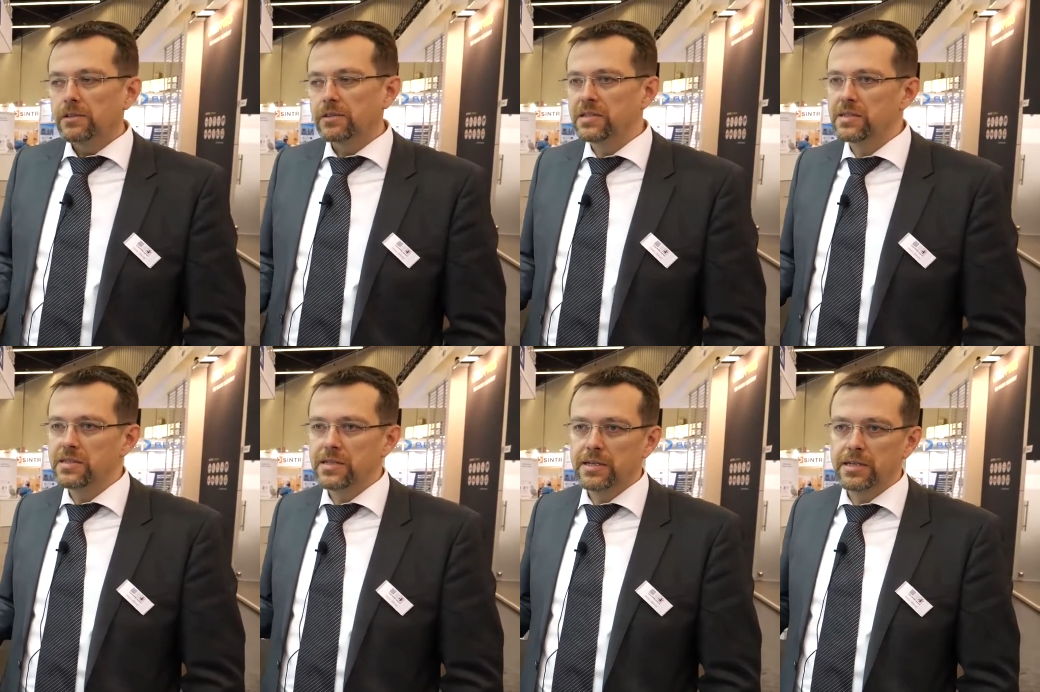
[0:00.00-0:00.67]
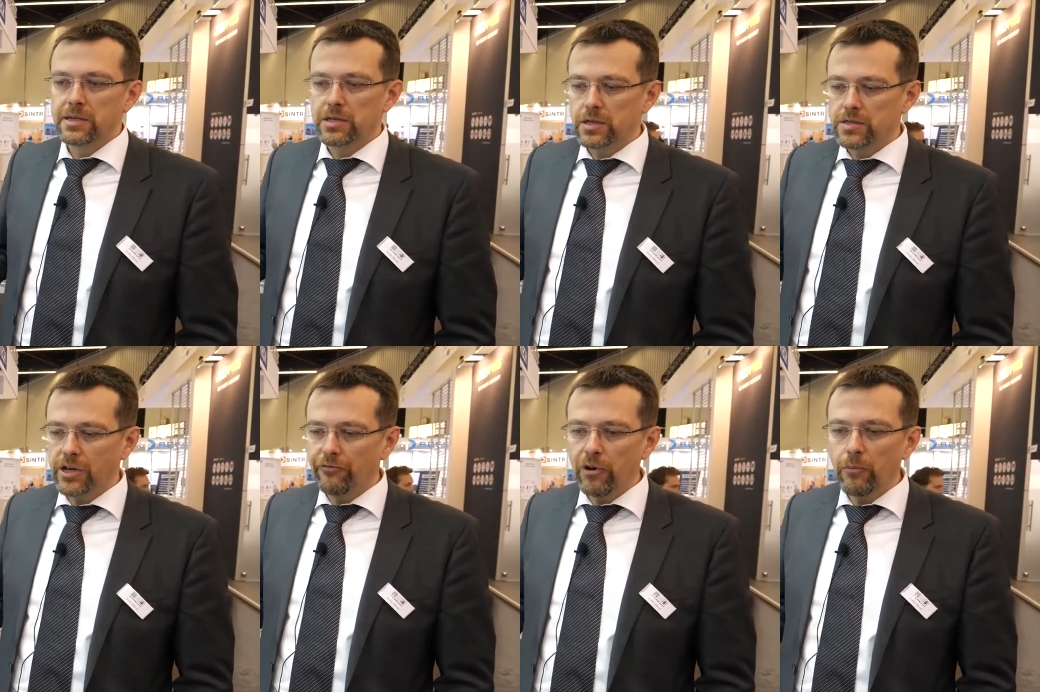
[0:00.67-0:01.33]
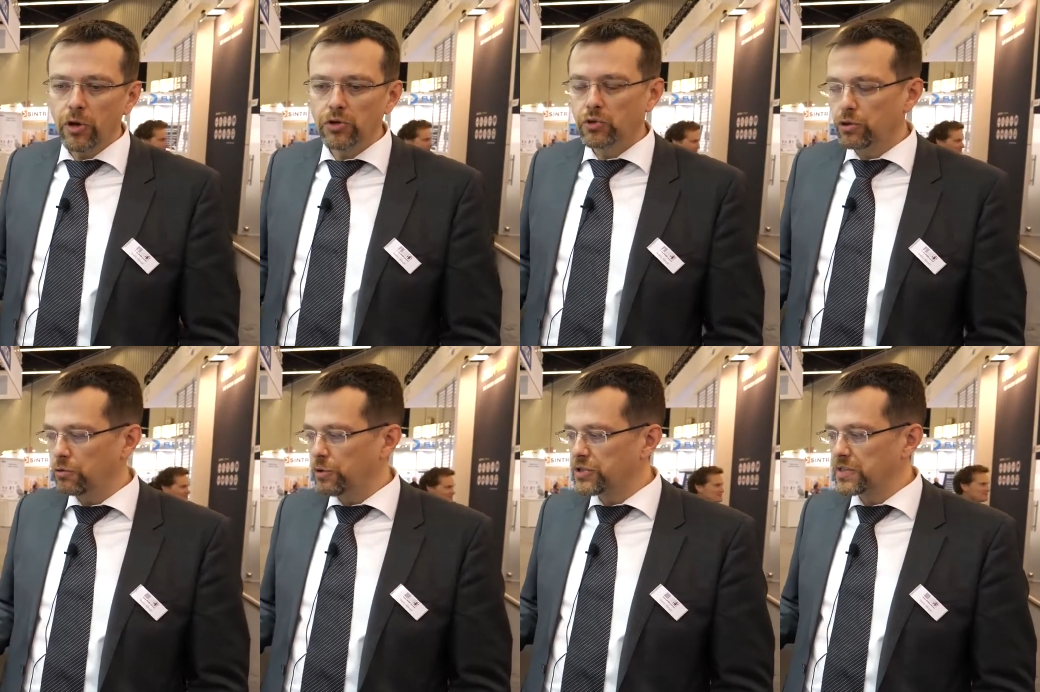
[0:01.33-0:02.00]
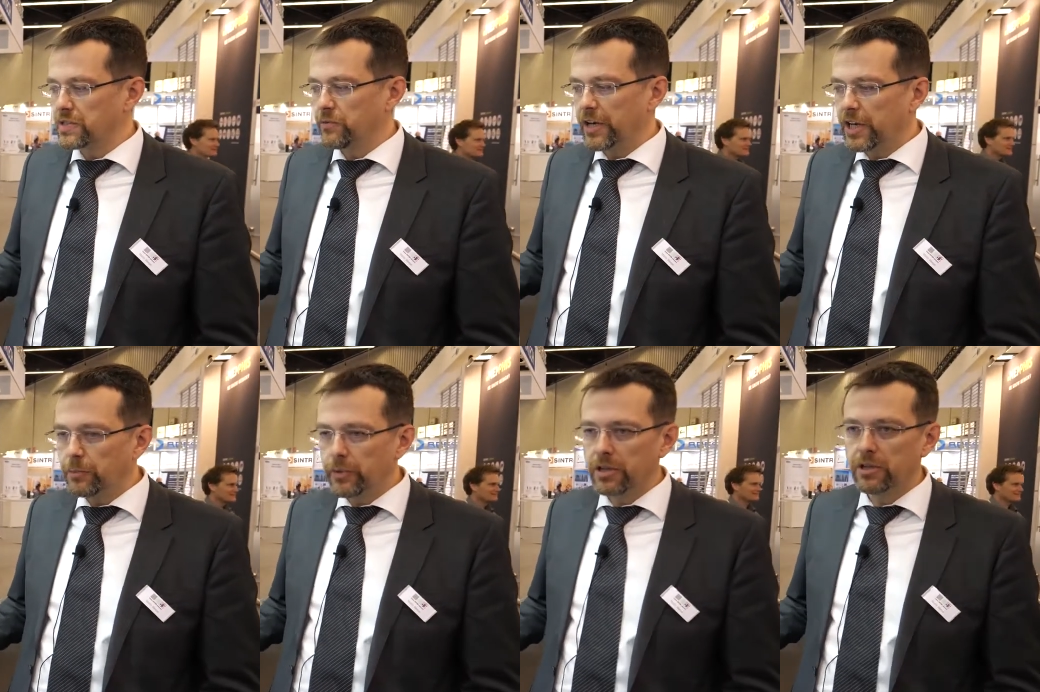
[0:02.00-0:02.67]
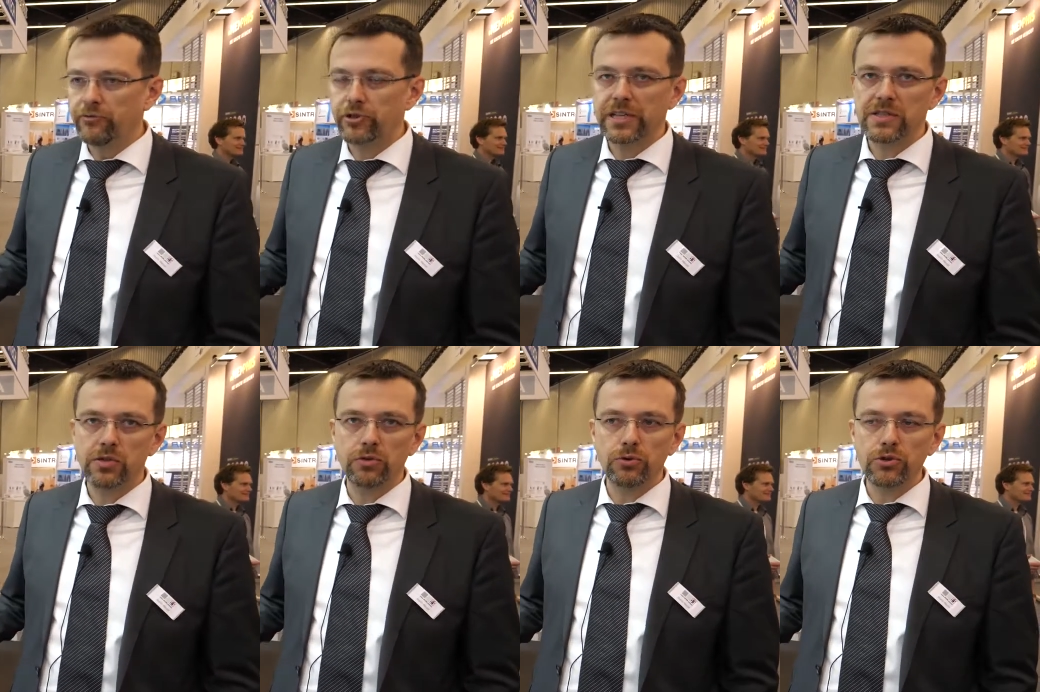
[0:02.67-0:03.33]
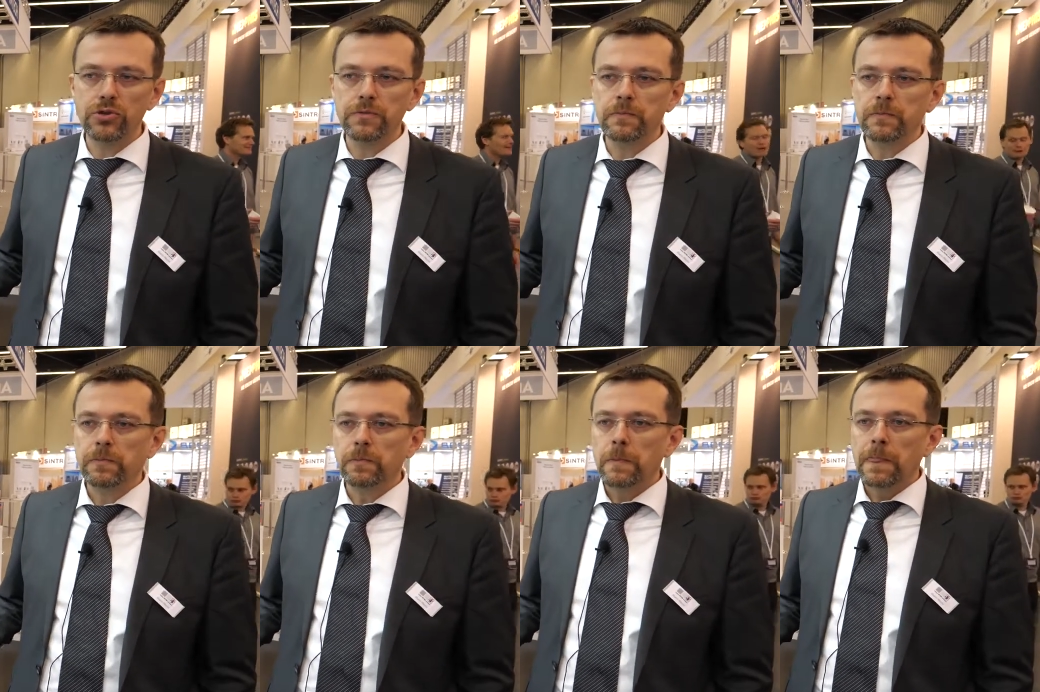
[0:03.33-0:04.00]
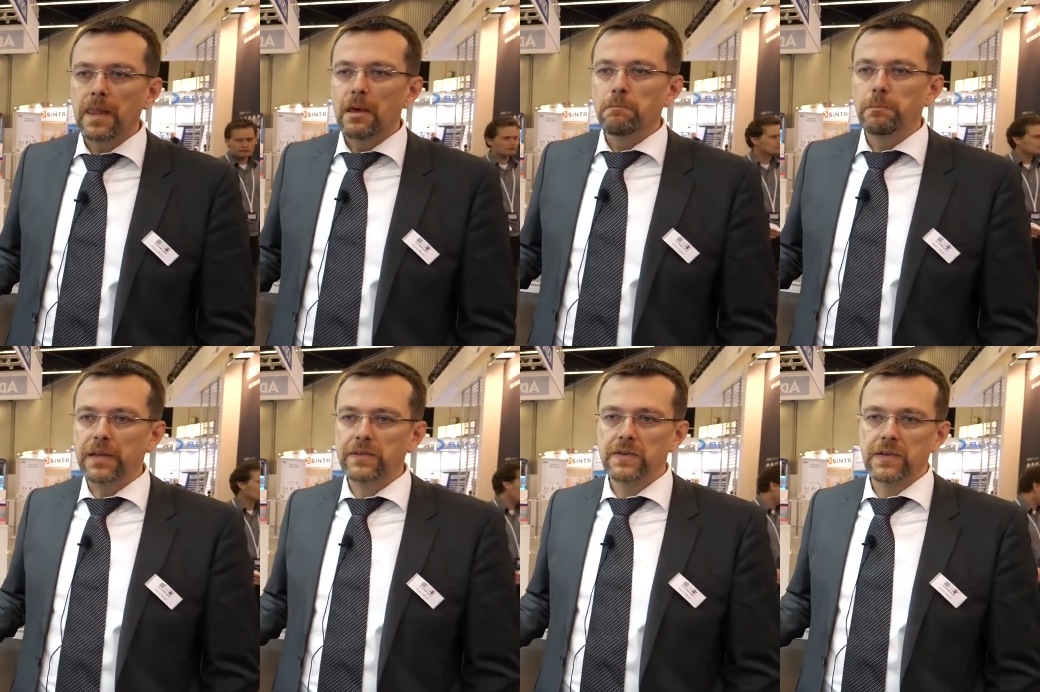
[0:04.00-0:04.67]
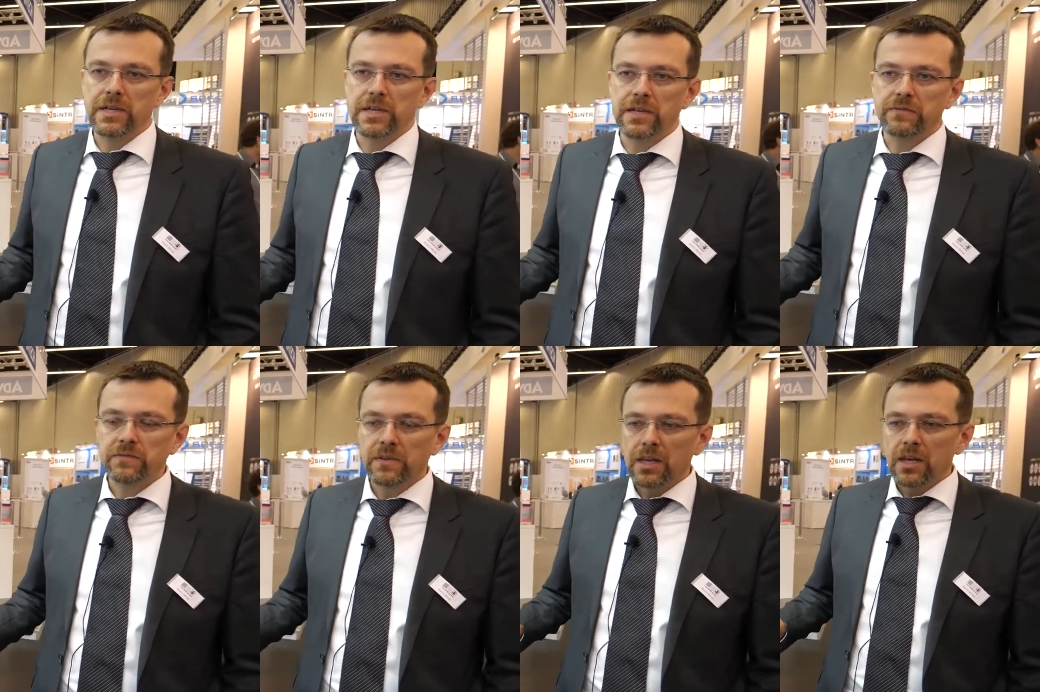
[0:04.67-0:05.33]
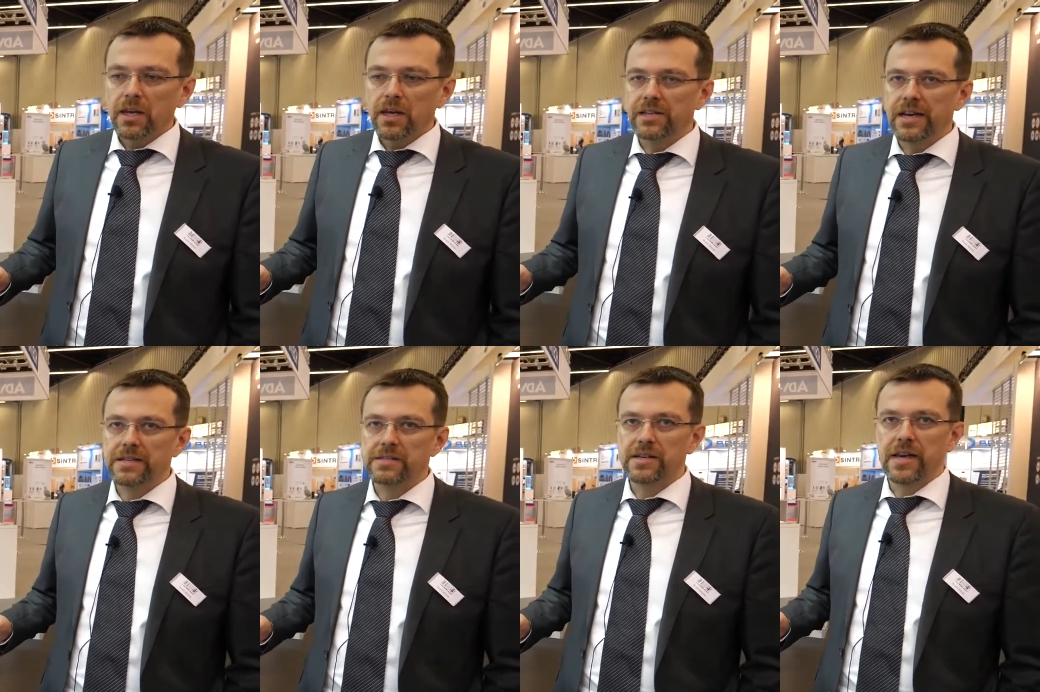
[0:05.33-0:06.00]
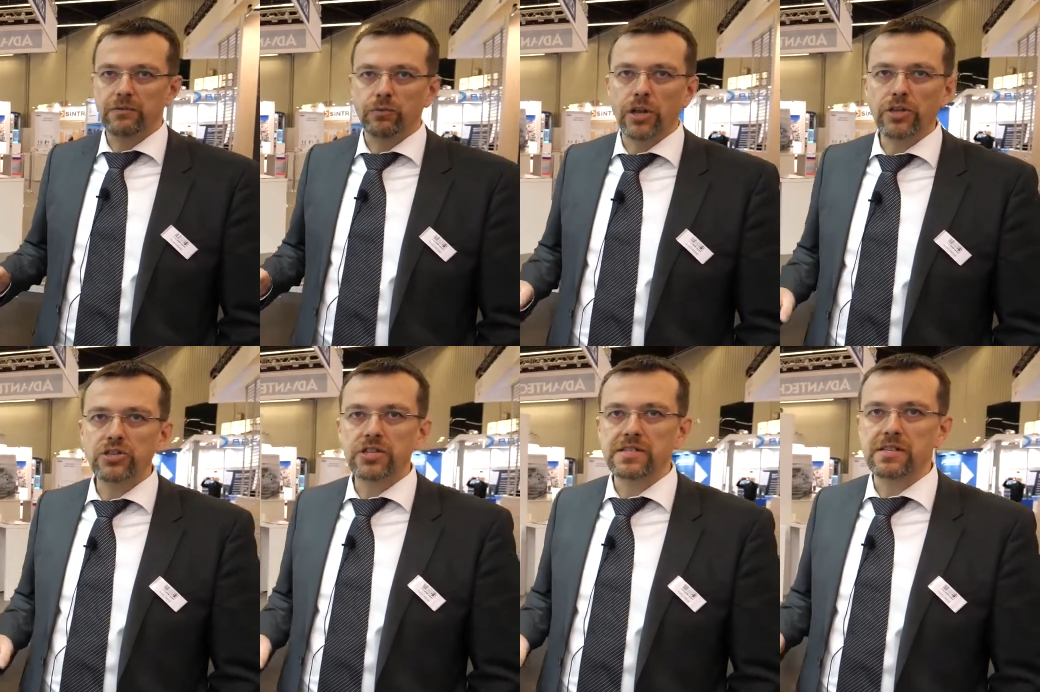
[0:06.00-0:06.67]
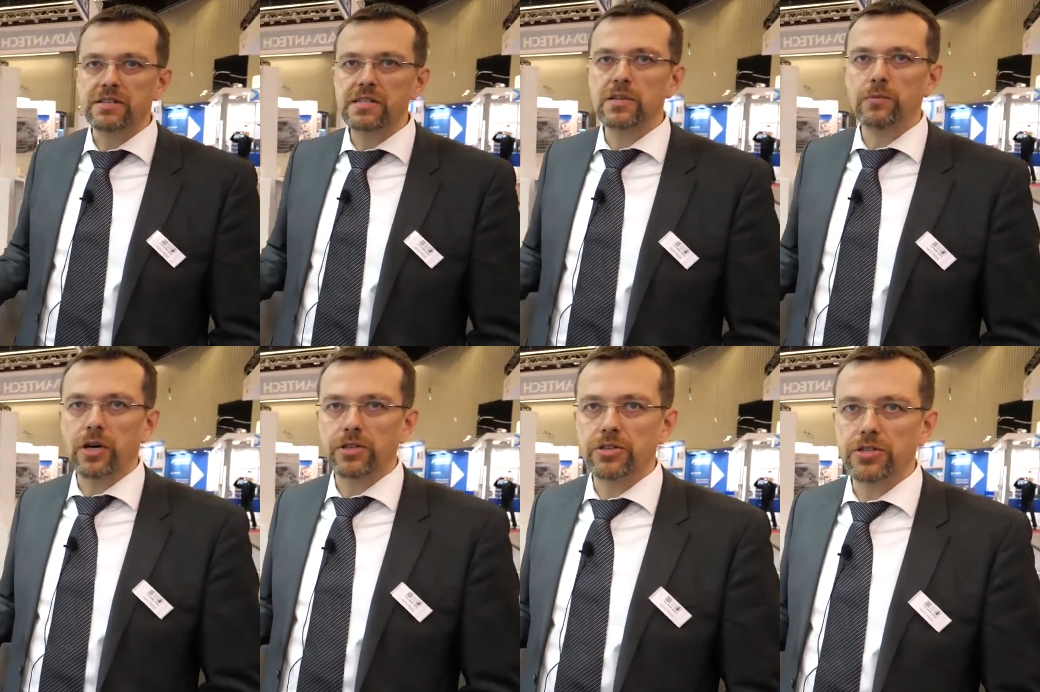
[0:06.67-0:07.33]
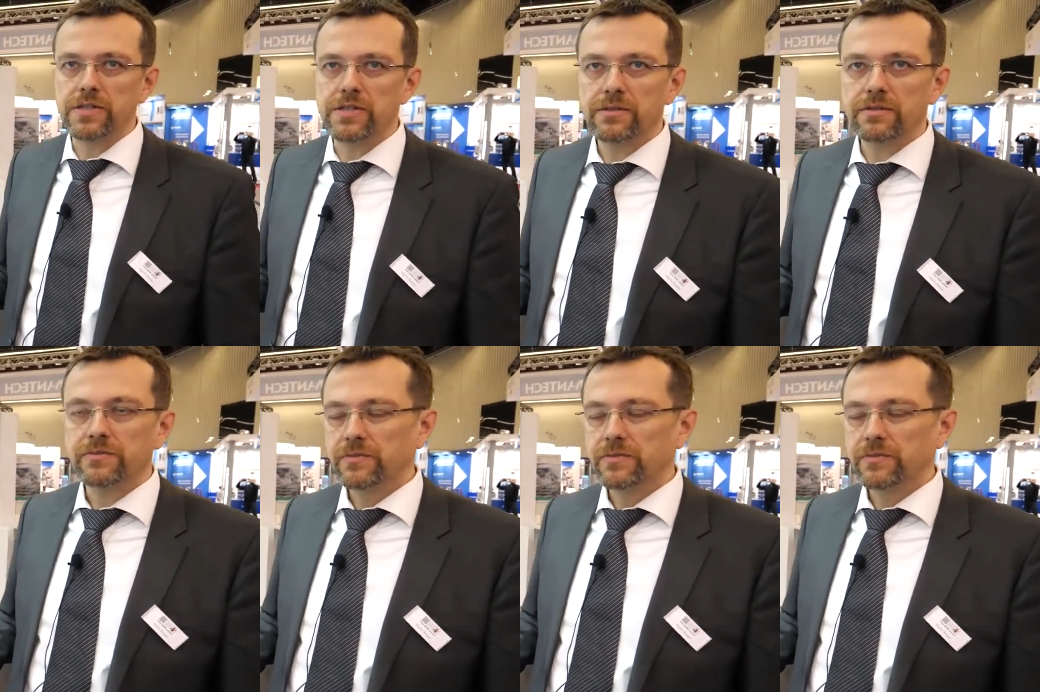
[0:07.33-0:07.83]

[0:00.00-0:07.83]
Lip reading: This is a software module which is available for that solution, but it has advantages and disadvantages.